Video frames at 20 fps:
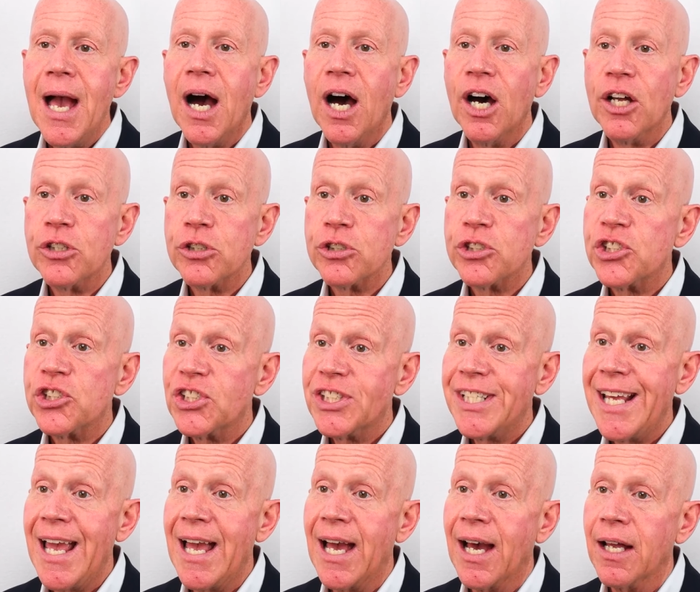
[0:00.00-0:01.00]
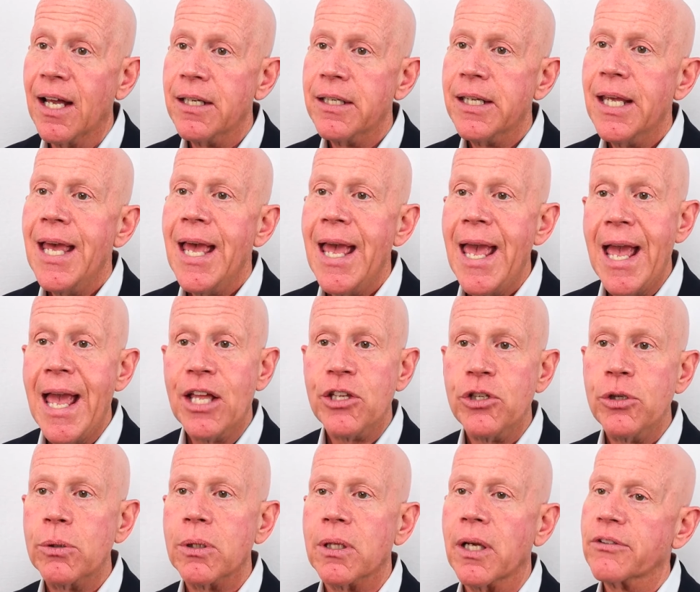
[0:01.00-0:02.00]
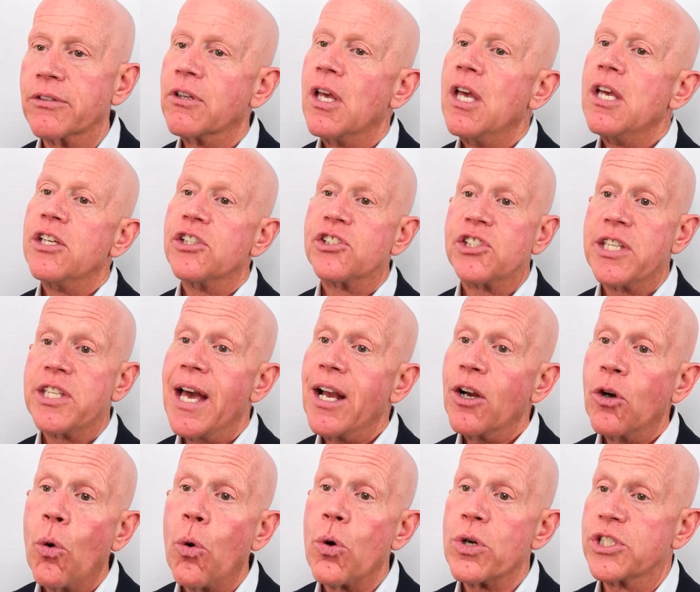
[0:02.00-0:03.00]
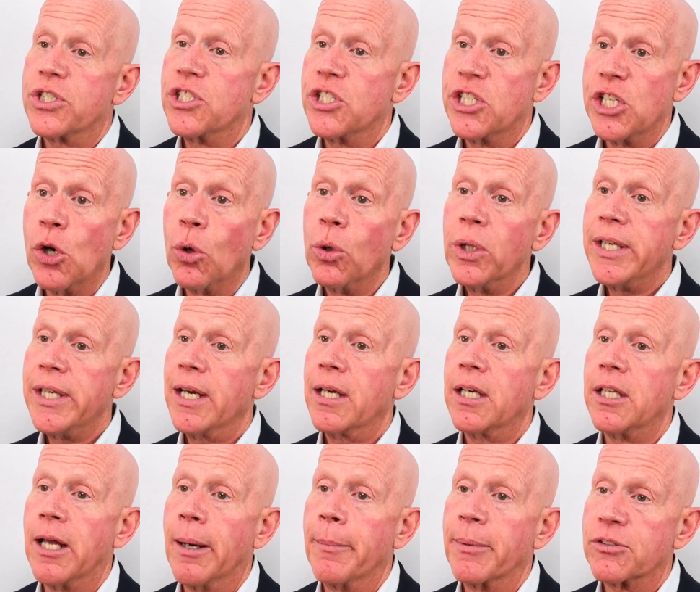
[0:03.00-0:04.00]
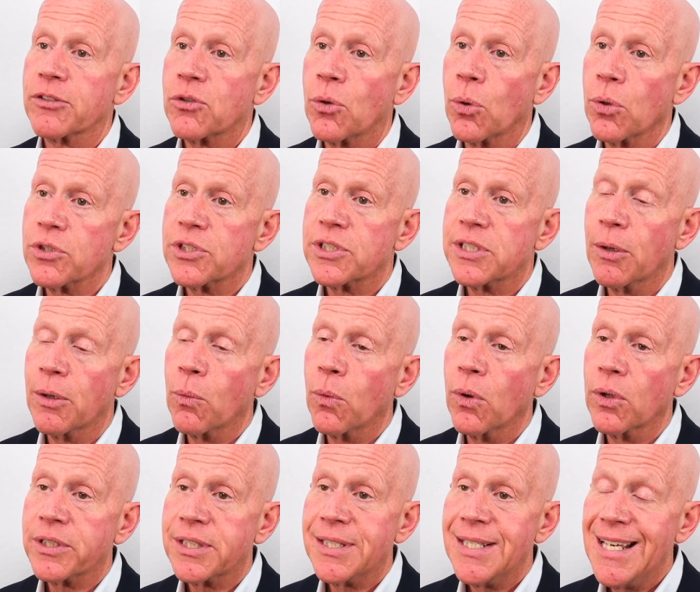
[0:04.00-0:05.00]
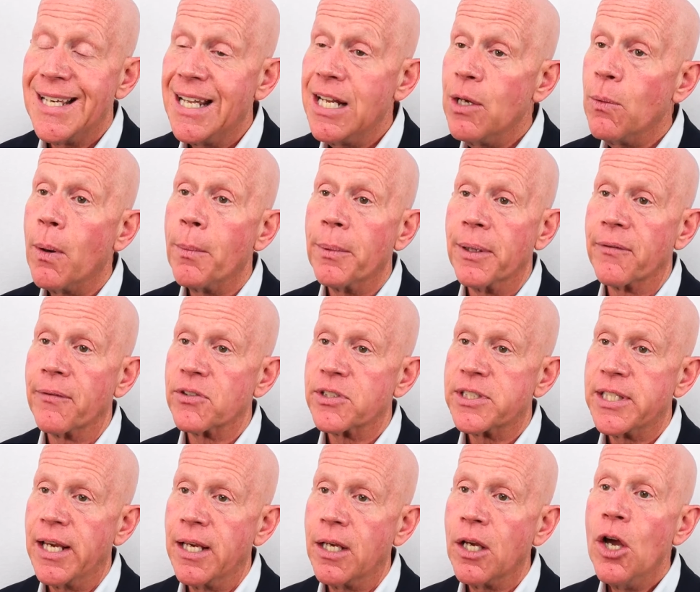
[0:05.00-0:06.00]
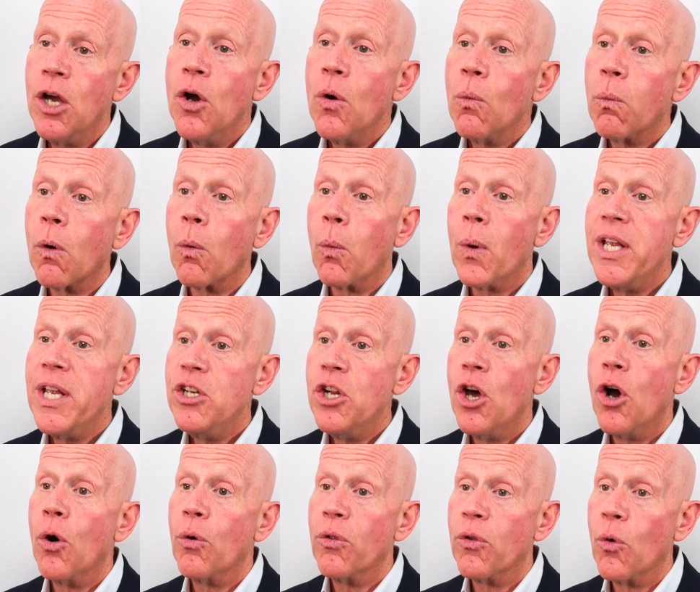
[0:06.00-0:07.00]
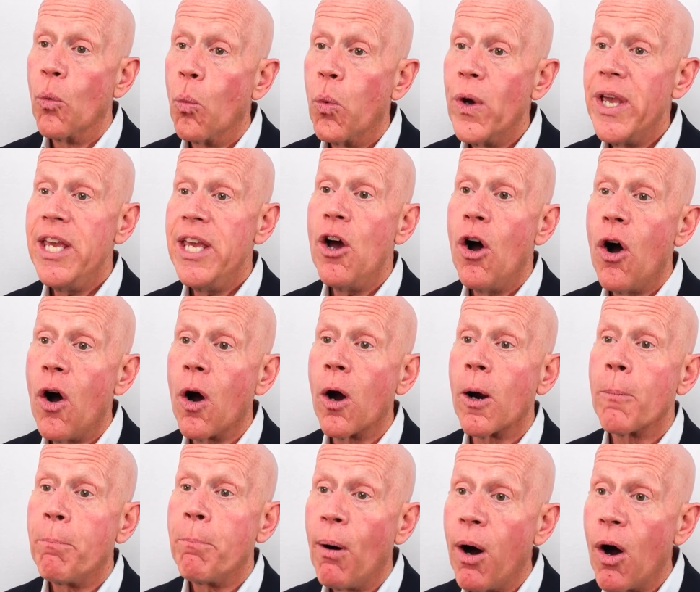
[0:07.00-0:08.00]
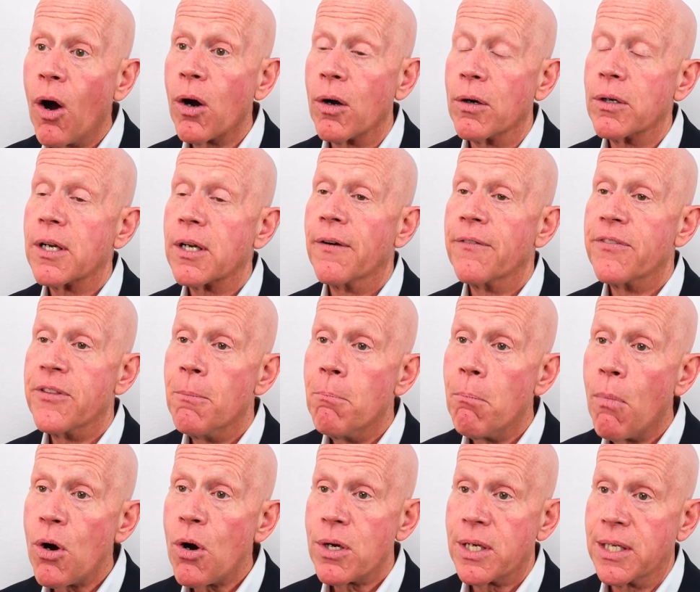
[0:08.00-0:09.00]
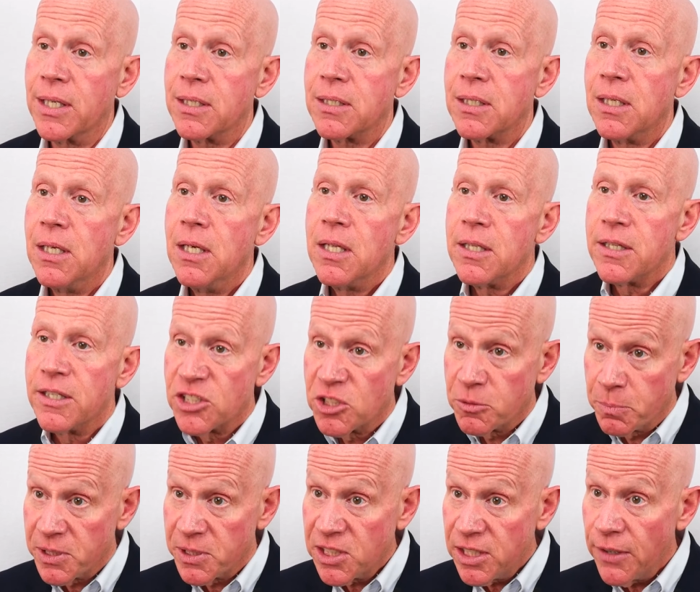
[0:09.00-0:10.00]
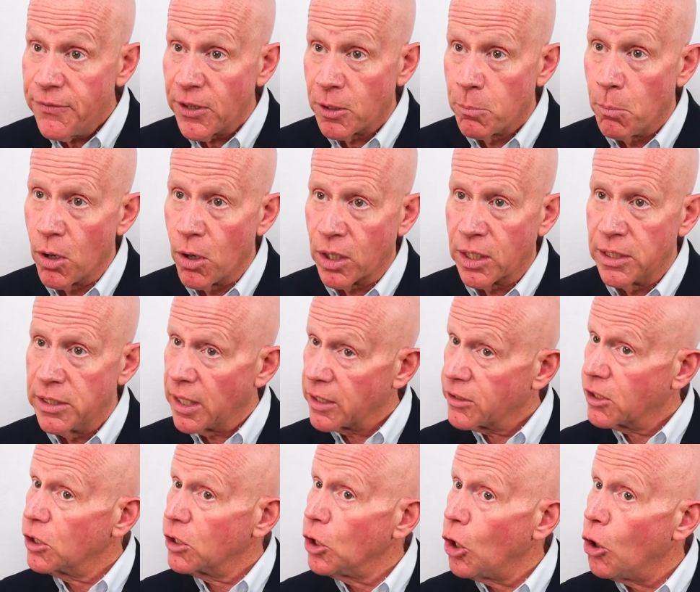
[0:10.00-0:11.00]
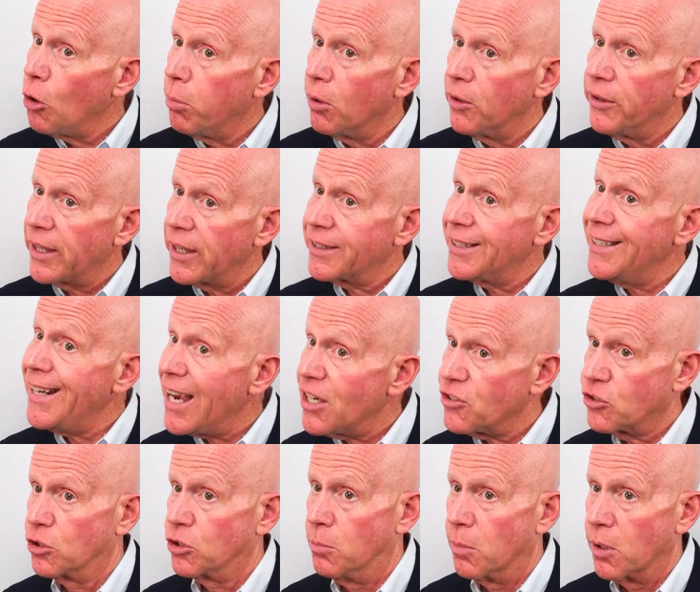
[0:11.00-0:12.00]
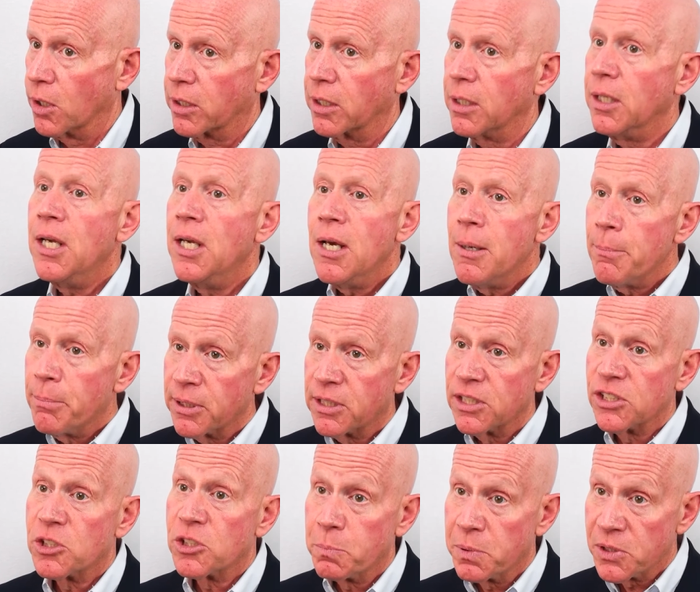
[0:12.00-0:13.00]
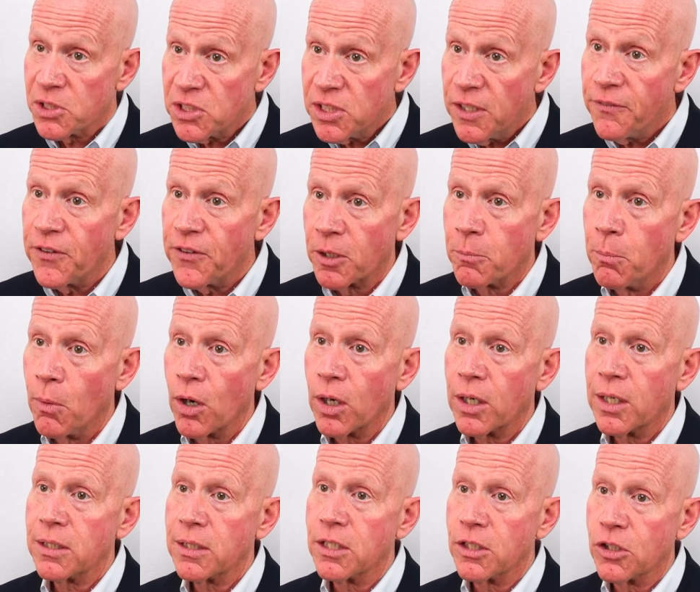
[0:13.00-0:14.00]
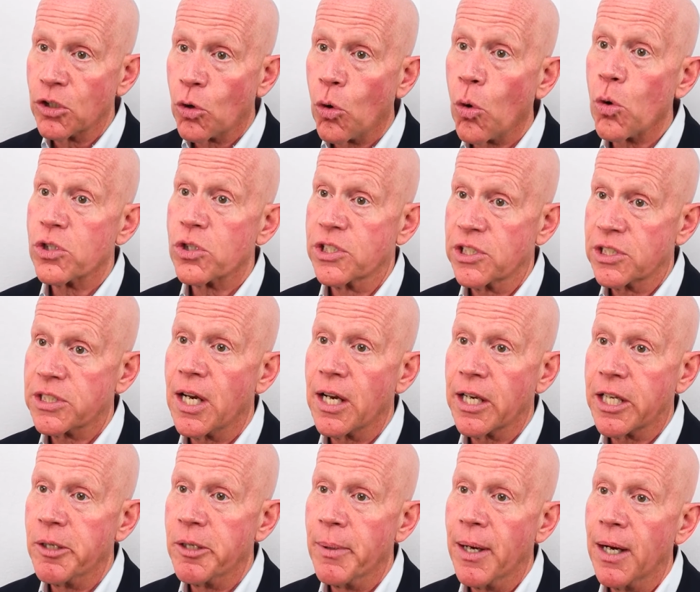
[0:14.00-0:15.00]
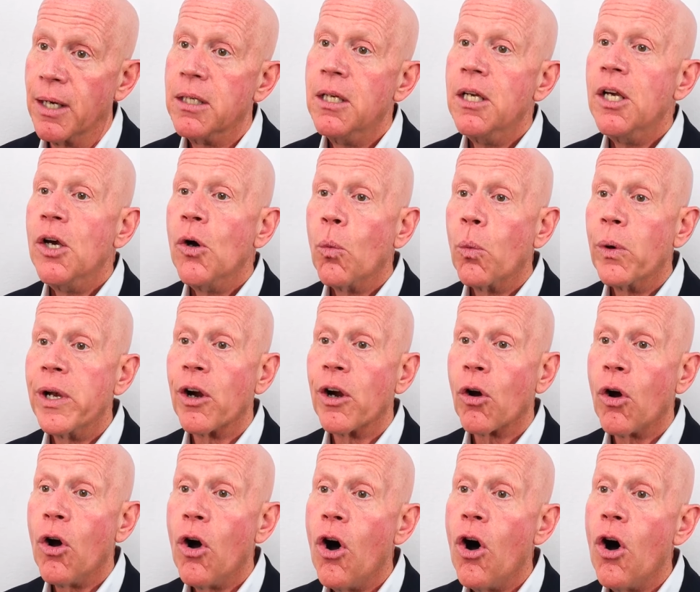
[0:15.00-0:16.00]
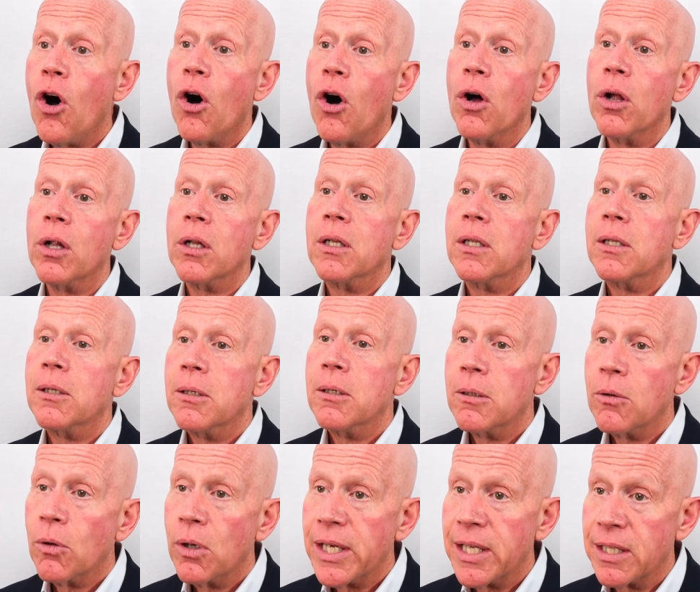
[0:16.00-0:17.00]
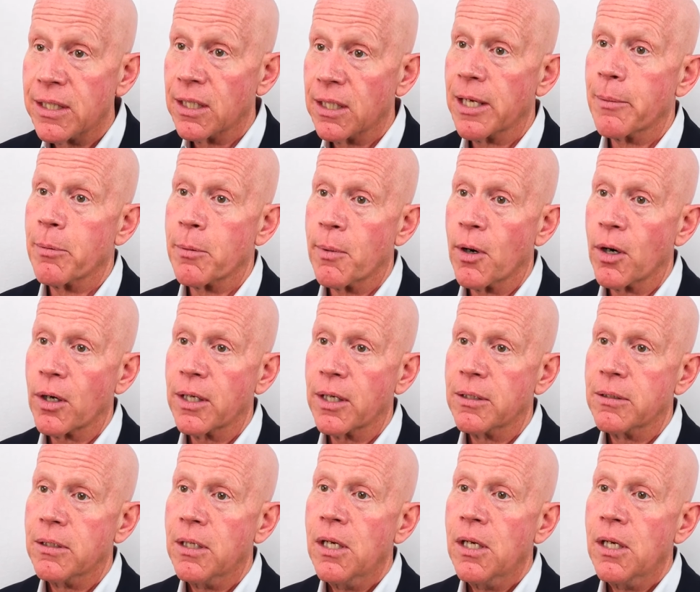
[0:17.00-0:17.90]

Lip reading: understand, and utilize. You see, that course is the only economics course that anyone will ever take where we know that we are part of the market, the specific market, not the global, not the national market, but the specific market that the course is talking about. We are all in the labor market.